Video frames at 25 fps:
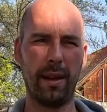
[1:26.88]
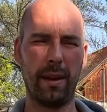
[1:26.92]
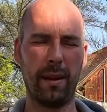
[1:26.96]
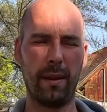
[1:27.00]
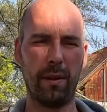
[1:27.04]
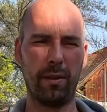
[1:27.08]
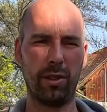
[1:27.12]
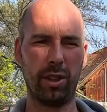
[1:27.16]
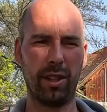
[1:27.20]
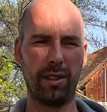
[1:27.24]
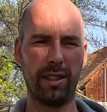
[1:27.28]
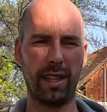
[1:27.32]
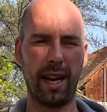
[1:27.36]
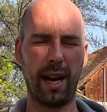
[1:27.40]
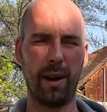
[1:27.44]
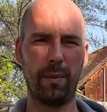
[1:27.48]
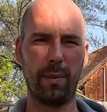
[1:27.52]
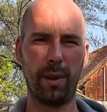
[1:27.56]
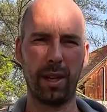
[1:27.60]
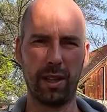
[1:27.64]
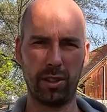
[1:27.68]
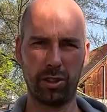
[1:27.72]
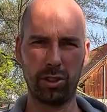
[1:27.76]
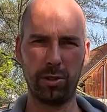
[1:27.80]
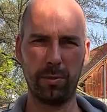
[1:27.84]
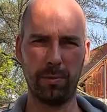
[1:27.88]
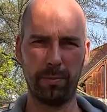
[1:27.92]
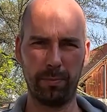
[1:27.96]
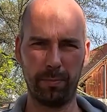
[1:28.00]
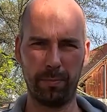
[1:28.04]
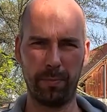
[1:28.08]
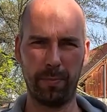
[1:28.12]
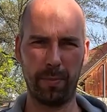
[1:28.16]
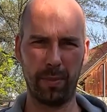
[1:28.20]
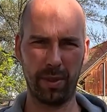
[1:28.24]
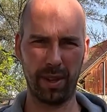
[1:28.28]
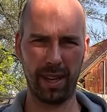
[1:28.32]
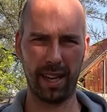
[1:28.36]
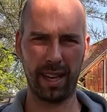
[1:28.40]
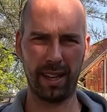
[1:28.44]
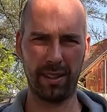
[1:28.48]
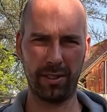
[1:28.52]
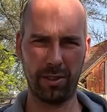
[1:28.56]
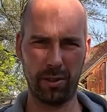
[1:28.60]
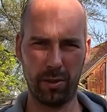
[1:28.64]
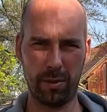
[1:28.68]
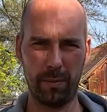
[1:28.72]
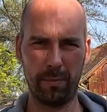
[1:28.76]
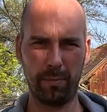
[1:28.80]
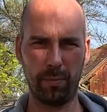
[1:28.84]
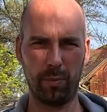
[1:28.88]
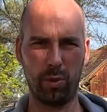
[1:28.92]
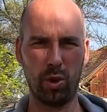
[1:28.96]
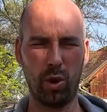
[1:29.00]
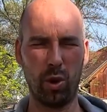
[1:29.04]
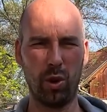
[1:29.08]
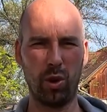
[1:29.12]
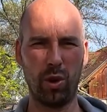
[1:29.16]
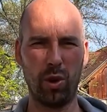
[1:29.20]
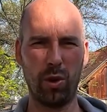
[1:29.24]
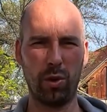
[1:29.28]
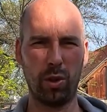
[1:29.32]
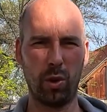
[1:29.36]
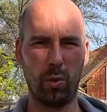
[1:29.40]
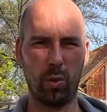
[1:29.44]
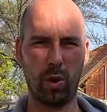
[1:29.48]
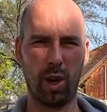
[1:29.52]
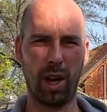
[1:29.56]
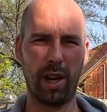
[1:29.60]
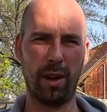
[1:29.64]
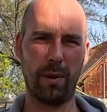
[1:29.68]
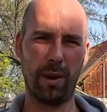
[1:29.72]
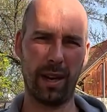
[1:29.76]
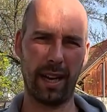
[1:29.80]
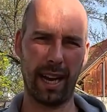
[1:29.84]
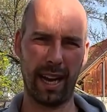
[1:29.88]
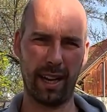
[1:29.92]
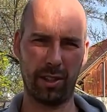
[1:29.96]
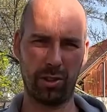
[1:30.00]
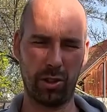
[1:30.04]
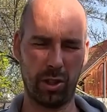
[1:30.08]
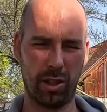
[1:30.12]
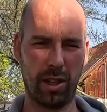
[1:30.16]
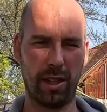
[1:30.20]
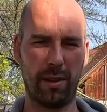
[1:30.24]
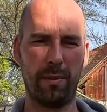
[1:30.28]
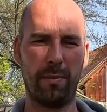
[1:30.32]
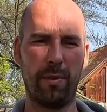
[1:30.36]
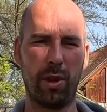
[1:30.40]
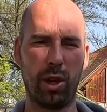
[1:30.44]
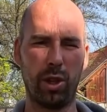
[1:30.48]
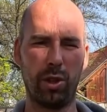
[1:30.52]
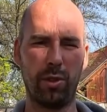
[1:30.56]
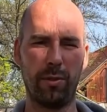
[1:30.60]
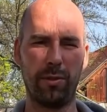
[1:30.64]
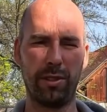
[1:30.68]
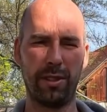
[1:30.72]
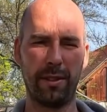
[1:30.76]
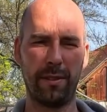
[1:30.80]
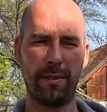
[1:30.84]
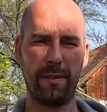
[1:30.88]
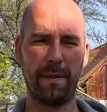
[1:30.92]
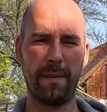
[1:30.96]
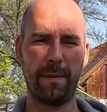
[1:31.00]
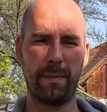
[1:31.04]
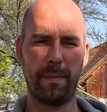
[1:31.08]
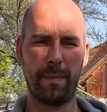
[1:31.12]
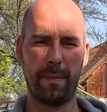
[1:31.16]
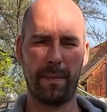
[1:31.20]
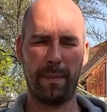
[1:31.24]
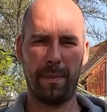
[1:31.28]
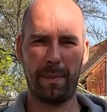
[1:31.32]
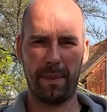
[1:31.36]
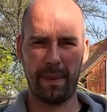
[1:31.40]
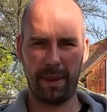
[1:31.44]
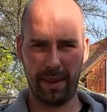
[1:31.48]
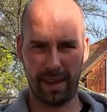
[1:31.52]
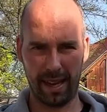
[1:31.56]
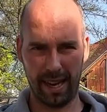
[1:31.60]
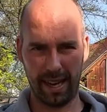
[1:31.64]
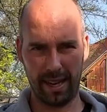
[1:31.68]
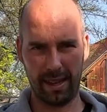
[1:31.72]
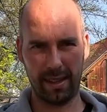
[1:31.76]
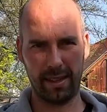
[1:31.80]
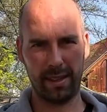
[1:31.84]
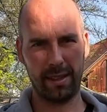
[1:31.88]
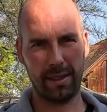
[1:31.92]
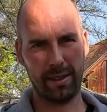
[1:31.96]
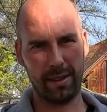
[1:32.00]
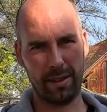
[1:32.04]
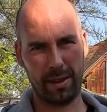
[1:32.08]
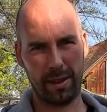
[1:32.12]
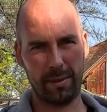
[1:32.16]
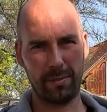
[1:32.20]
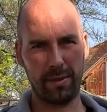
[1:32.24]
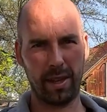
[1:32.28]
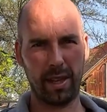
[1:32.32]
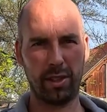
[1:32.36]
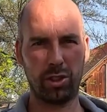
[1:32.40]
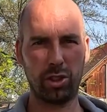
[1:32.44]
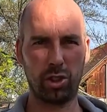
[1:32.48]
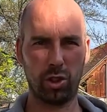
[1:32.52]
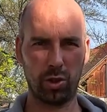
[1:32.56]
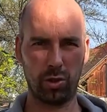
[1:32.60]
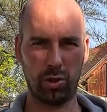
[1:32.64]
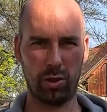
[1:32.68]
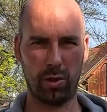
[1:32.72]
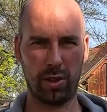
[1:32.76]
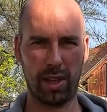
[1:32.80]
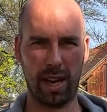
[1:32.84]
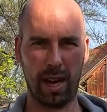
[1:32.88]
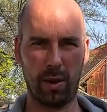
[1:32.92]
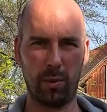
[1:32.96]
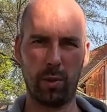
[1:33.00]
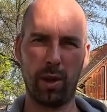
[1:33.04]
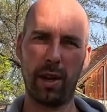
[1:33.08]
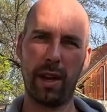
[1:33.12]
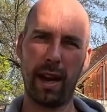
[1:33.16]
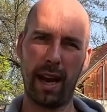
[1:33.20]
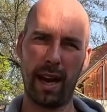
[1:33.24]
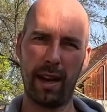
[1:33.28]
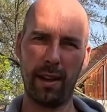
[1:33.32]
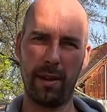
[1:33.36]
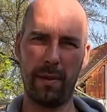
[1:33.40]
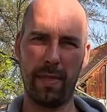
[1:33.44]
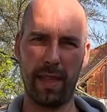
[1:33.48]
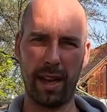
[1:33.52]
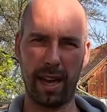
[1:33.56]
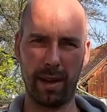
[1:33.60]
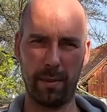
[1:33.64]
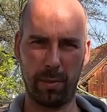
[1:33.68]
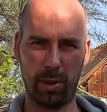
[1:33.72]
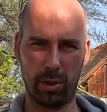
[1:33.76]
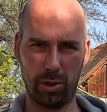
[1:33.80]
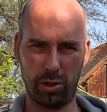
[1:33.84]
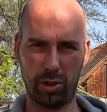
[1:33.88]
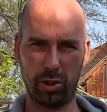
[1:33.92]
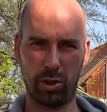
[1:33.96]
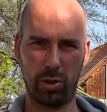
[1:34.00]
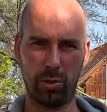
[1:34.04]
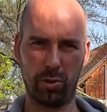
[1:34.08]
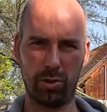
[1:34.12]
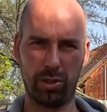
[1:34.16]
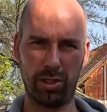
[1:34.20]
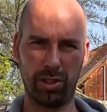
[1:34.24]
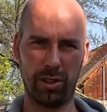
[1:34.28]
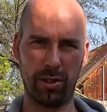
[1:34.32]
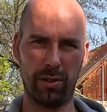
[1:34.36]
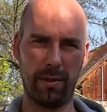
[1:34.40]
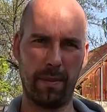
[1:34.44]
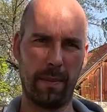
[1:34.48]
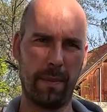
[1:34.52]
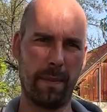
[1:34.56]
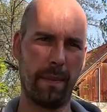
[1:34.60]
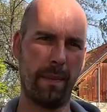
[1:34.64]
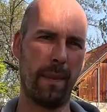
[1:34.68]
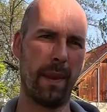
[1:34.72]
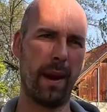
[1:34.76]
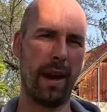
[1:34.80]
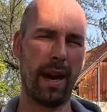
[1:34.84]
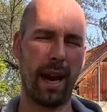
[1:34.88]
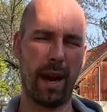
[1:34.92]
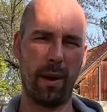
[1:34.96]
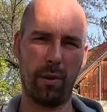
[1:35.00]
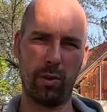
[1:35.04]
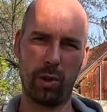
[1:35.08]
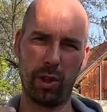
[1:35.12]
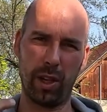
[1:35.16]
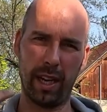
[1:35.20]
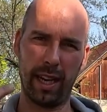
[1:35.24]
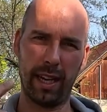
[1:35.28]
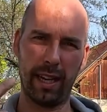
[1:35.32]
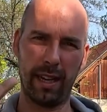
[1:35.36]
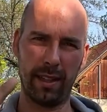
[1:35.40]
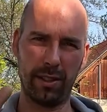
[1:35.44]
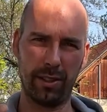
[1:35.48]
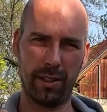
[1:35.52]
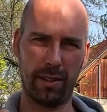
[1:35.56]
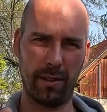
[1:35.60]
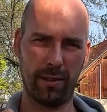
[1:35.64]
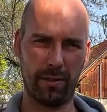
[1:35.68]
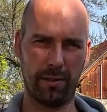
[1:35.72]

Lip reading: just how much hassle more the wiring actually involves. And if I show you now what kind of cable to use, how to lay it,